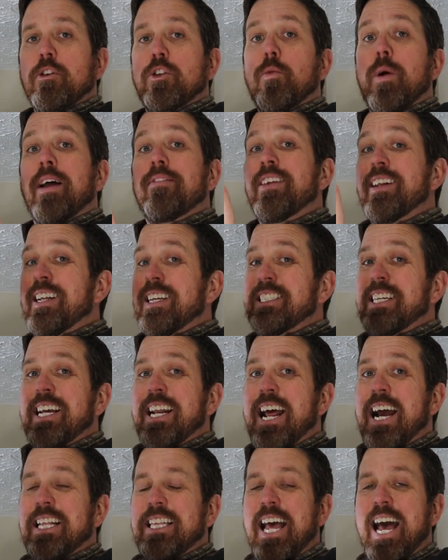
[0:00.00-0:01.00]
So we have to
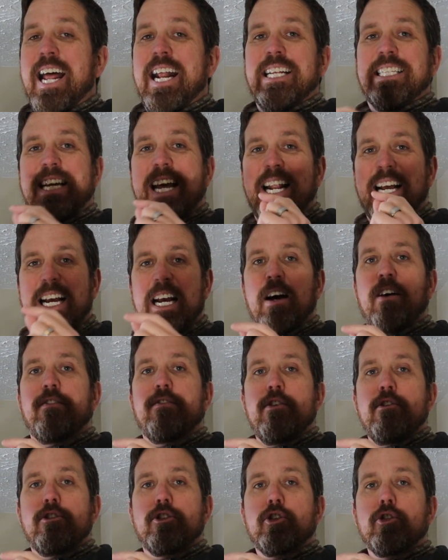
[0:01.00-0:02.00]
disconnect that. It's got a
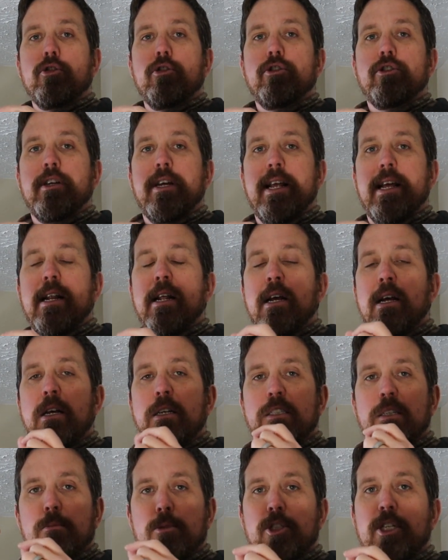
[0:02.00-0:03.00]
few screws in it,
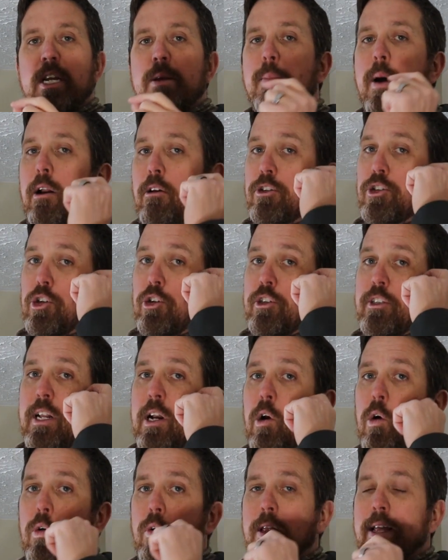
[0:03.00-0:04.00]
some sheet metal screws in
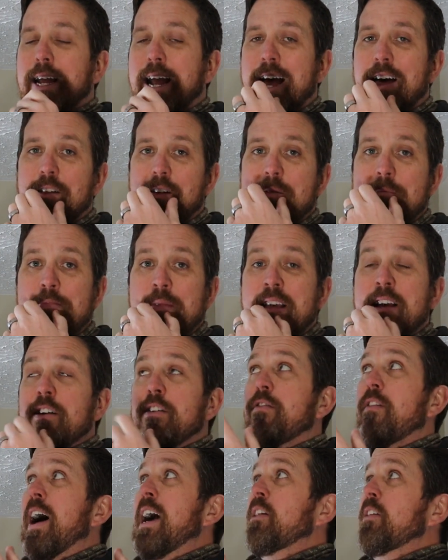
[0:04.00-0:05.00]
it holding together.
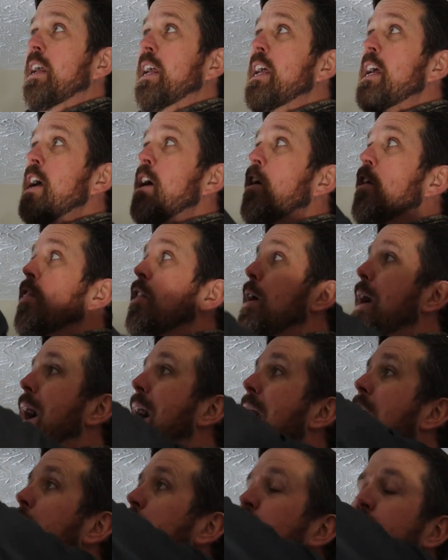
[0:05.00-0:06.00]
Finally, the
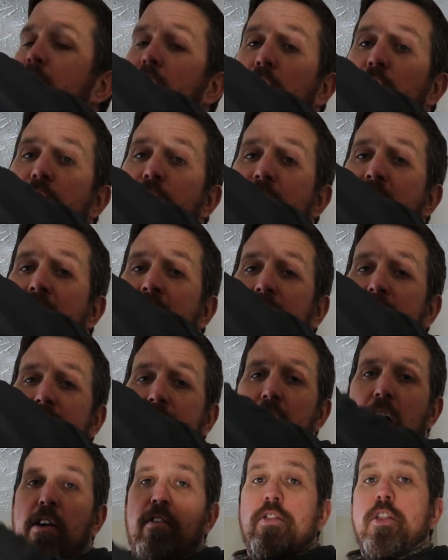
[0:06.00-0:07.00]
housing of the fan
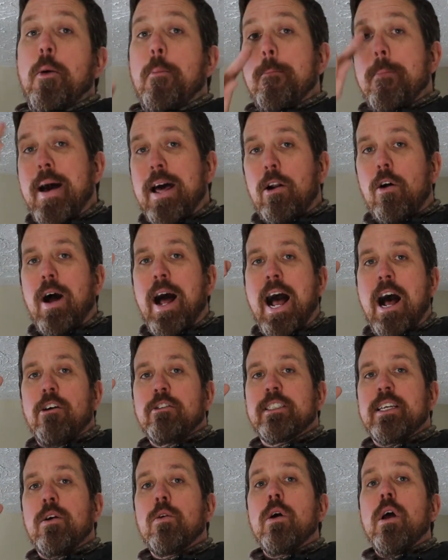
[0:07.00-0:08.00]
itself, the metal
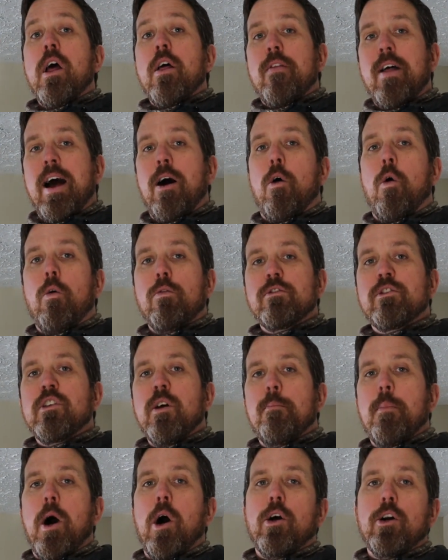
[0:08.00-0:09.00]
housing that holds the
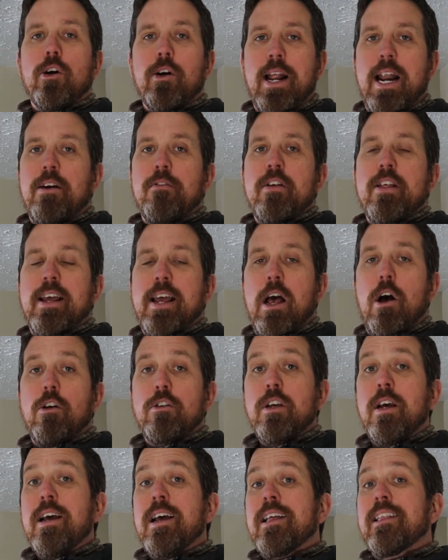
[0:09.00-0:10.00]
motor and everything
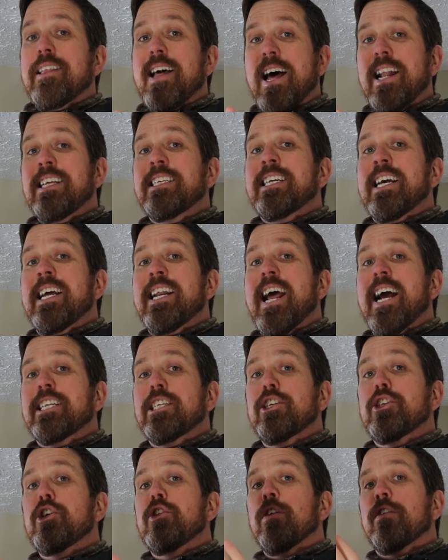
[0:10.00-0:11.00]
else, that is
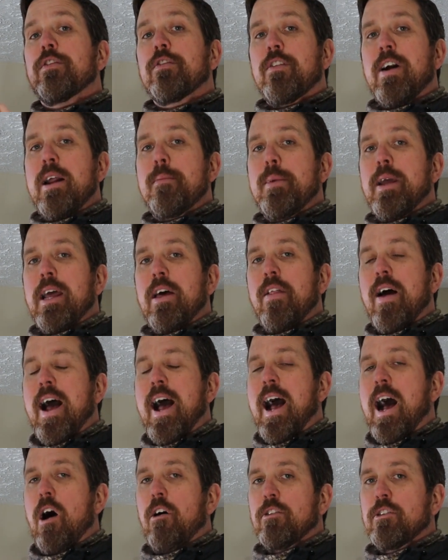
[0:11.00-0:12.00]
connected to the framing of the
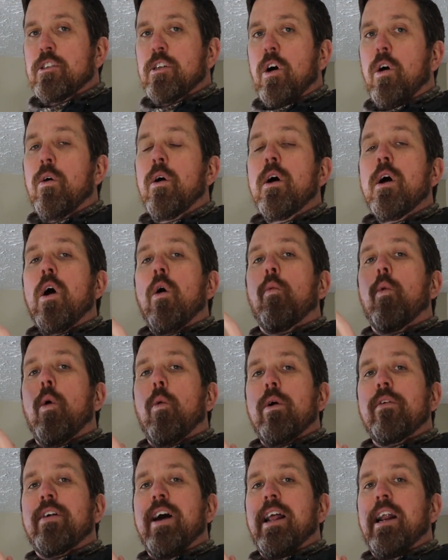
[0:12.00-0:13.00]
house. So what
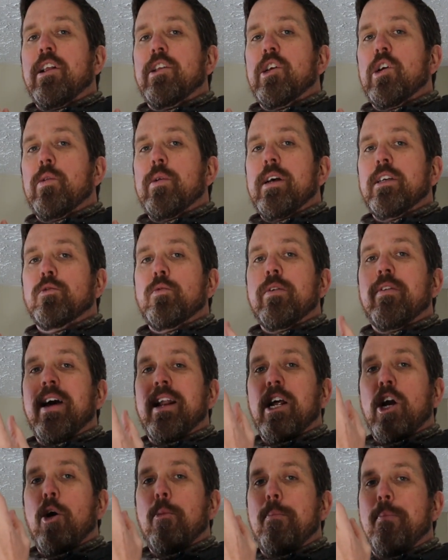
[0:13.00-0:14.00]
we've got to do is we've got
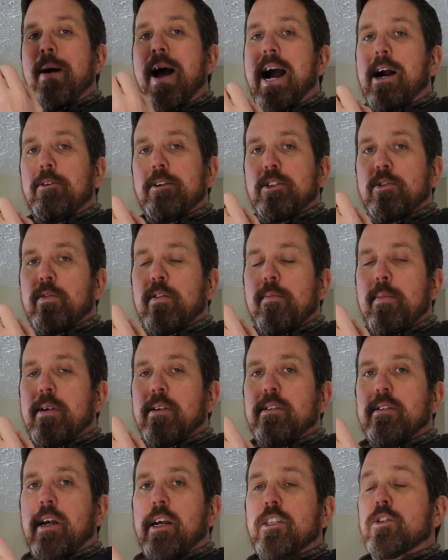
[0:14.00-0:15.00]
to go backwards from
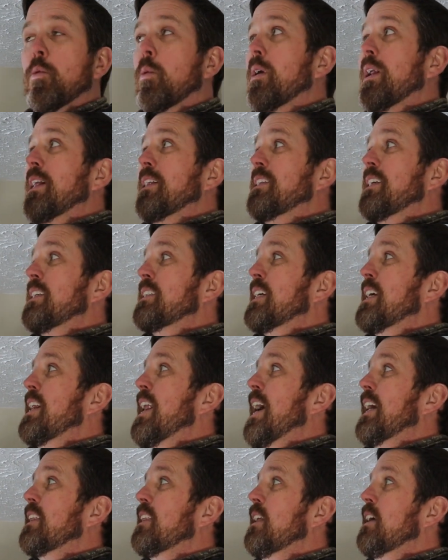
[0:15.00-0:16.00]
this thing. So we're going to
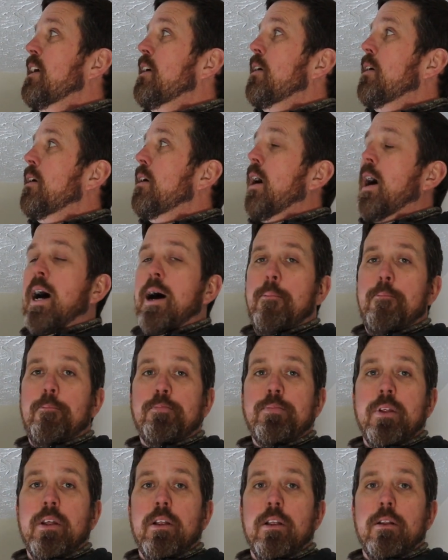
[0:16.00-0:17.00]
disconnect
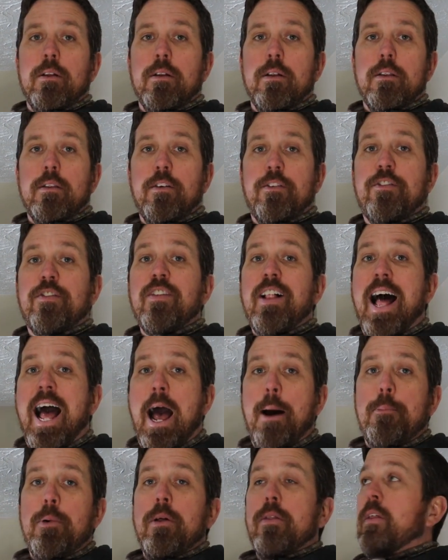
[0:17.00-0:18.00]
the
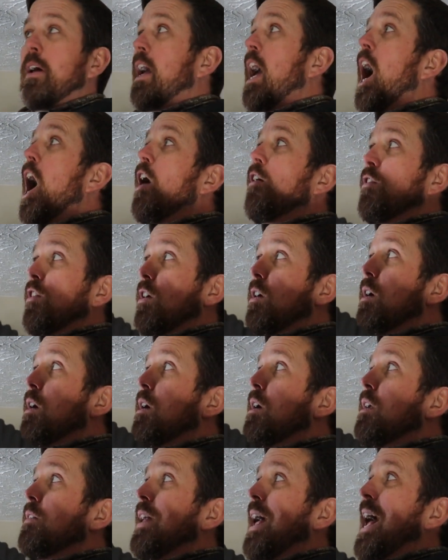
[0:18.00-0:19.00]
flap, the cover
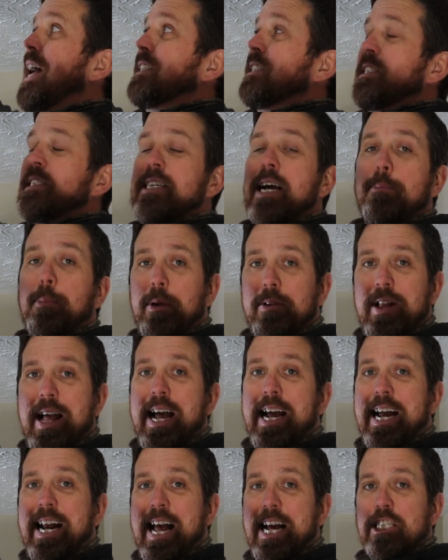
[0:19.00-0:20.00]
that has a separate
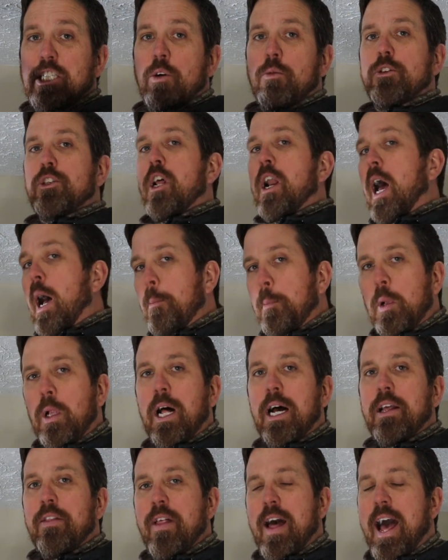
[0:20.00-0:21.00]
light connection. We're just going to
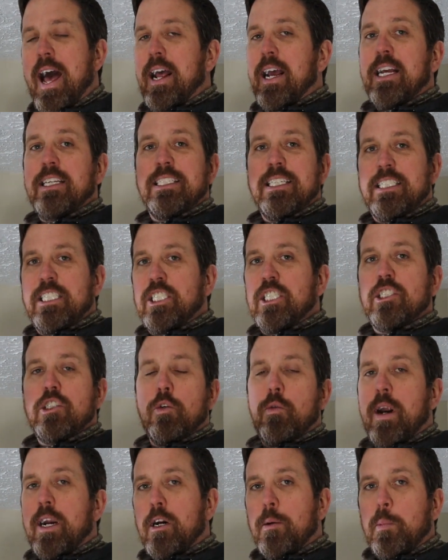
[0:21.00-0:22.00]
unplug that because it's just a
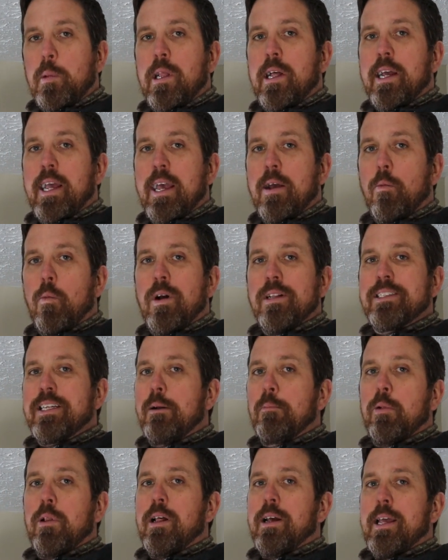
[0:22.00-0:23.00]
regular plug-in,
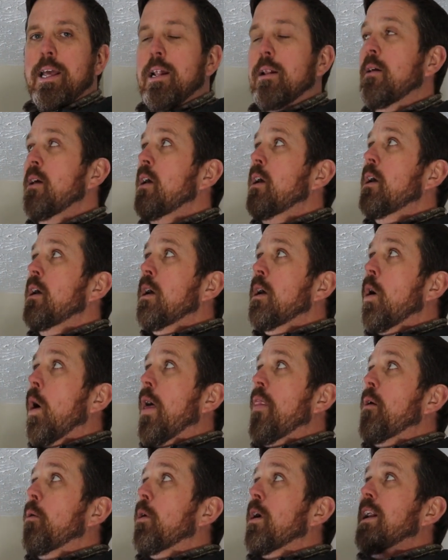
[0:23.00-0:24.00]
110 plug-in.
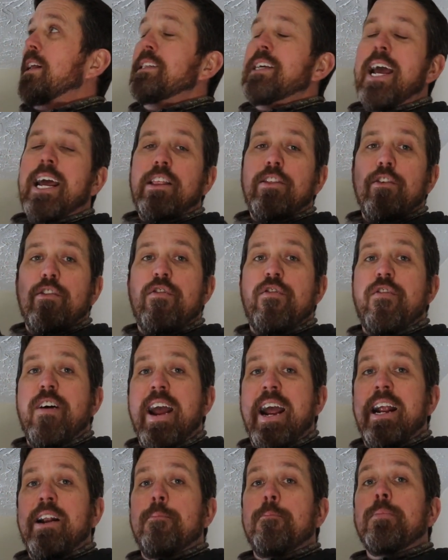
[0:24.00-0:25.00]
And then we're going to take the
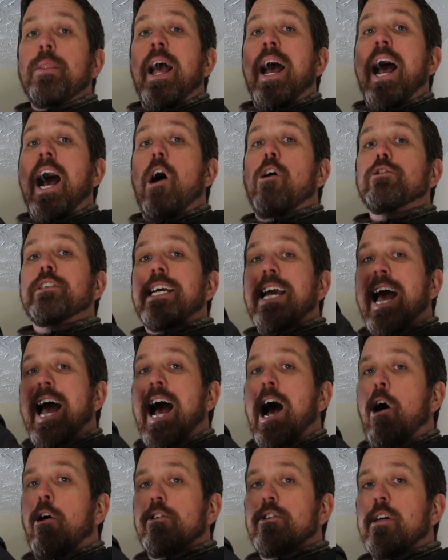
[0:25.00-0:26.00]
fan housing
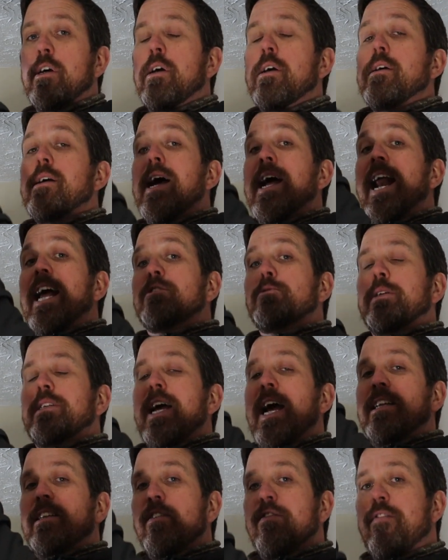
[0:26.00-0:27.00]
out. And as we
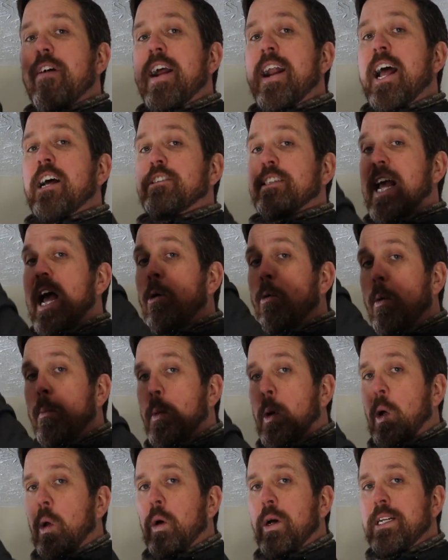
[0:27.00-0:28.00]
take the fan housing out, we'll
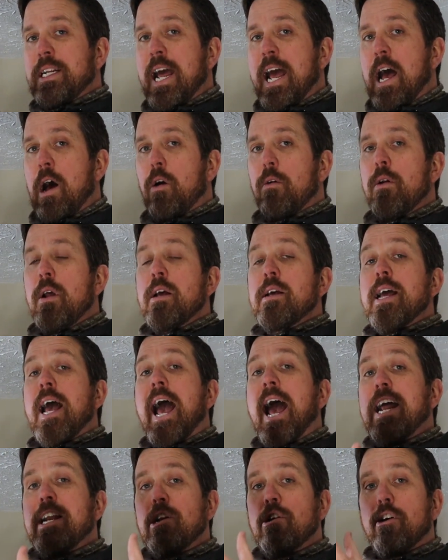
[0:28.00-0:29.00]
pull it down,
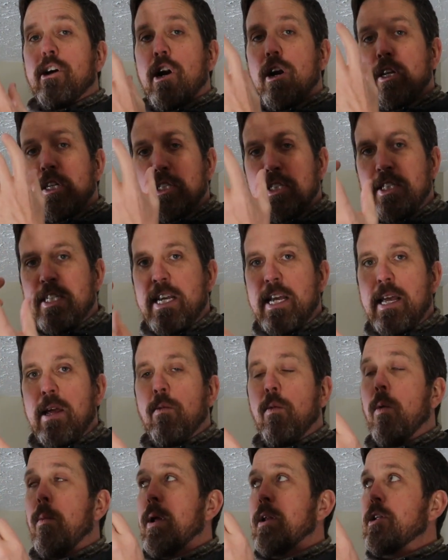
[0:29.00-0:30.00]
and you're going to see
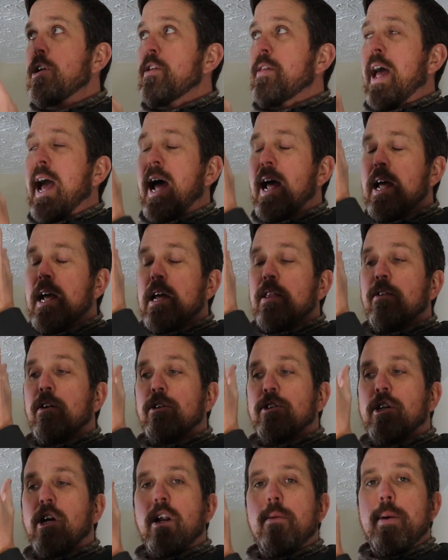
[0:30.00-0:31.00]
when we do that,
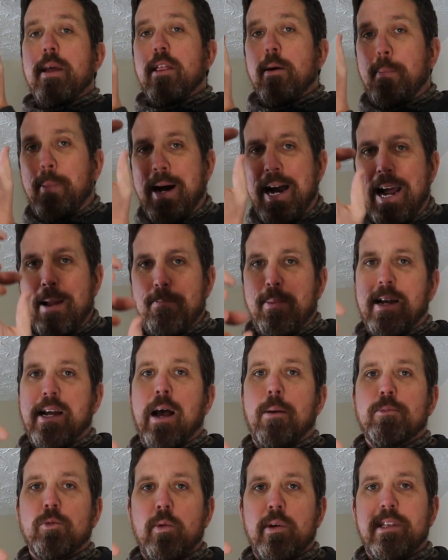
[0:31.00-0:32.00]
there's going to be the pipe that
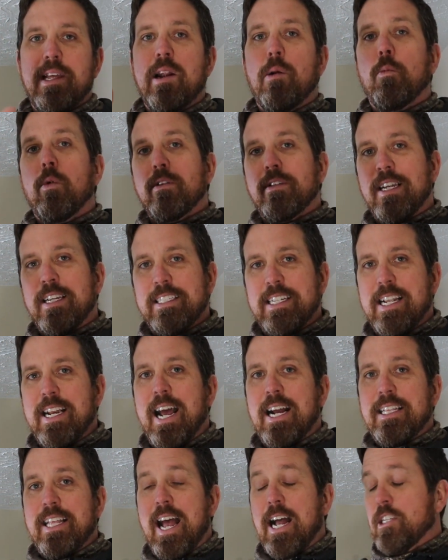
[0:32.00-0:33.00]
comes with it, and we'll
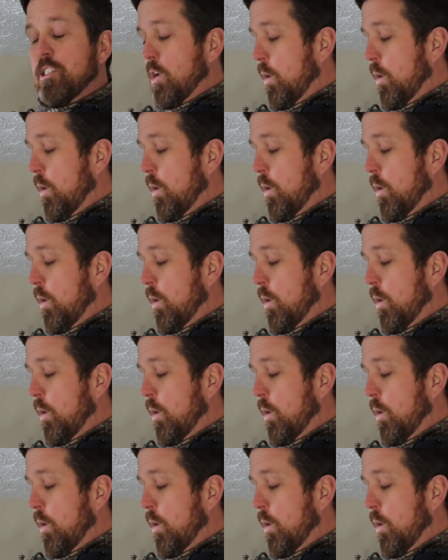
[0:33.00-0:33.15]
disconnect that.